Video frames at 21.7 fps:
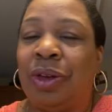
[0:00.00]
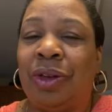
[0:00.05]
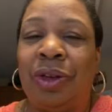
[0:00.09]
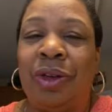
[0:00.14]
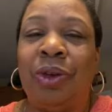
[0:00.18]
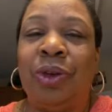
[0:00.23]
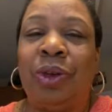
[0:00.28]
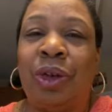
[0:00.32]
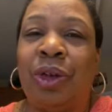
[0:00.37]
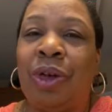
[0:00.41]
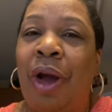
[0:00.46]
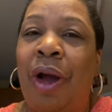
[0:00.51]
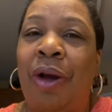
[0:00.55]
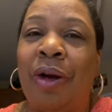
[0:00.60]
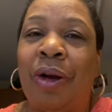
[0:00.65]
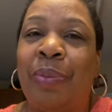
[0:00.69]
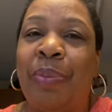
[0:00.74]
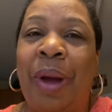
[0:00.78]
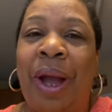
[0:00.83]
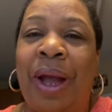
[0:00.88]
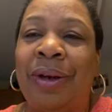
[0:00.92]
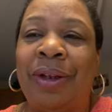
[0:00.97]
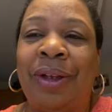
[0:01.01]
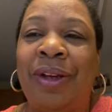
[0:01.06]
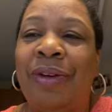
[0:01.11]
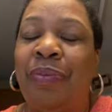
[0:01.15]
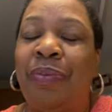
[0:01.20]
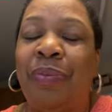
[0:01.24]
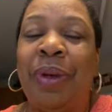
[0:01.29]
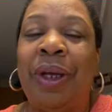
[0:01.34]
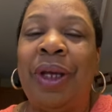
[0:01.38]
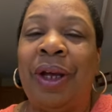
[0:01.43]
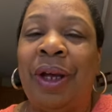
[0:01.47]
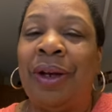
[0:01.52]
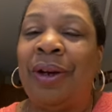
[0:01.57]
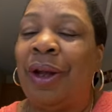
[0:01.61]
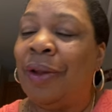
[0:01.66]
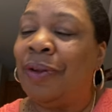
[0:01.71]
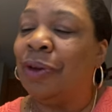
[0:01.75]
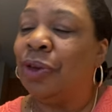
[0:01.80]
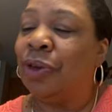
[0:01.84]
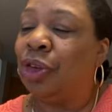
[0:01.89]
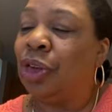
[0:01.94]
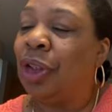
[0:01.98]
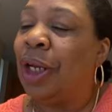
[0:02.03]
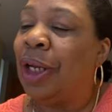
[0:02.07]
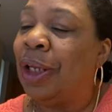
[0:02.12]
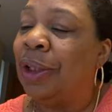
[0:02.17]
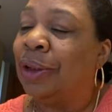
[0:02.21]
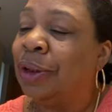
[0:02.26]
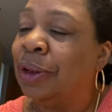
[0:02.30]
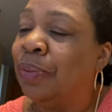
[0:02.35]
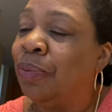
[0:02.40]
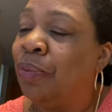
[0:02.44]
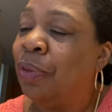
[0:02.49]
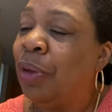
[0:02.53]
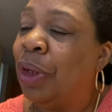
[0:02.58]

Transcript: used to talk about, give me another chance.